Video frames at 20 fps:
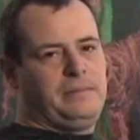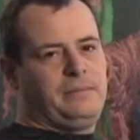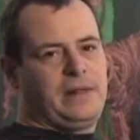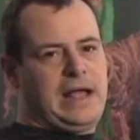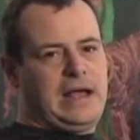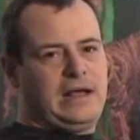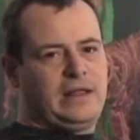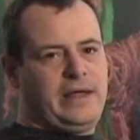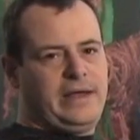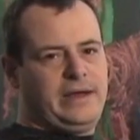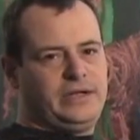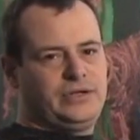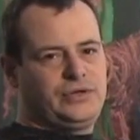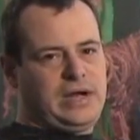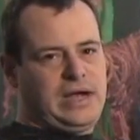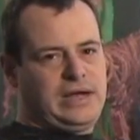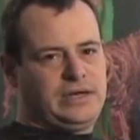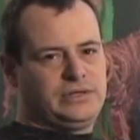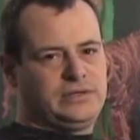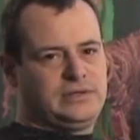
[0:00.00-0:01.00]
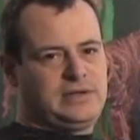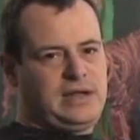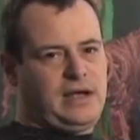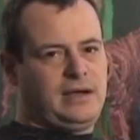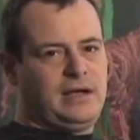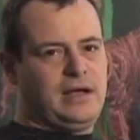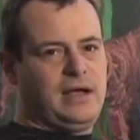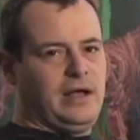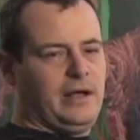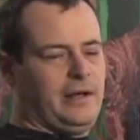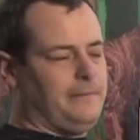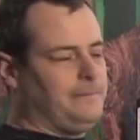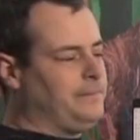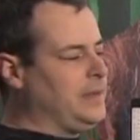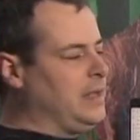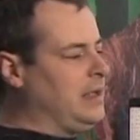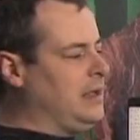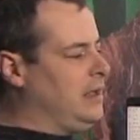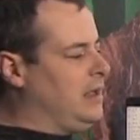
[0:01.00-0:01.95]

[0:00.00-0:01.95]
at blacklightattractions.com.